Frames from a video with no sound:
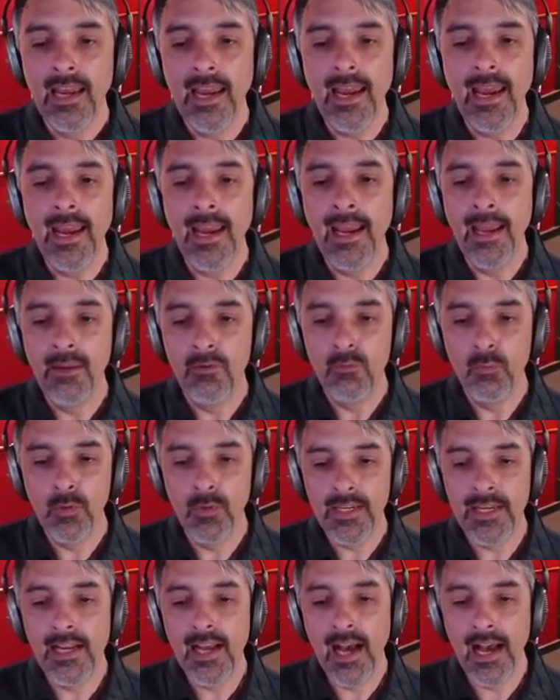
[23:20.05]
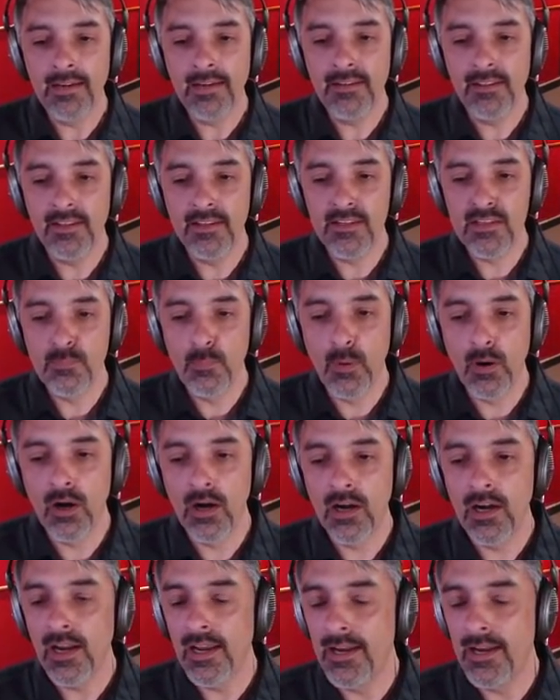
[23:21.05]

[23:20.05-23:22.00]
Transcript: And when he got to this part,